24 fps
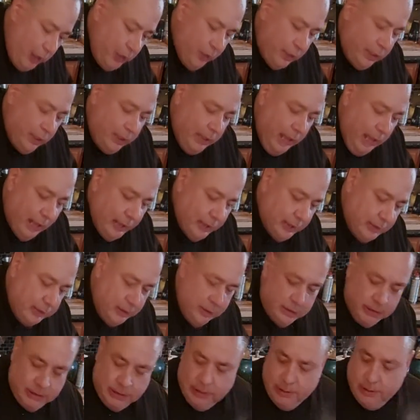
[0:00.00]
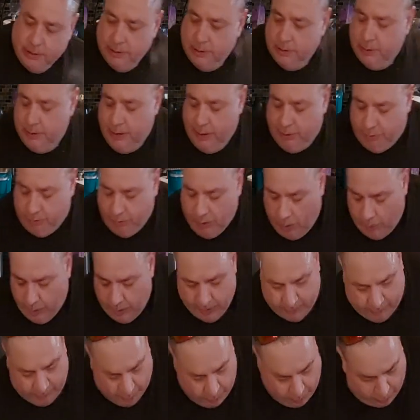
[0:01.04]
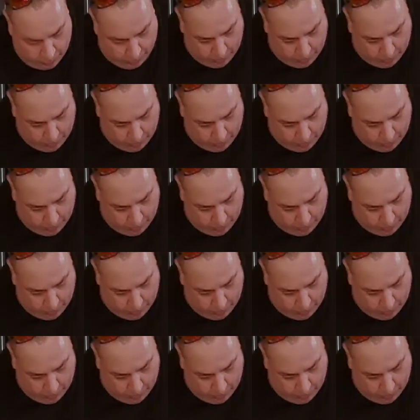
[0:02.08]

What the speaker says: look at that. Let's lower this a little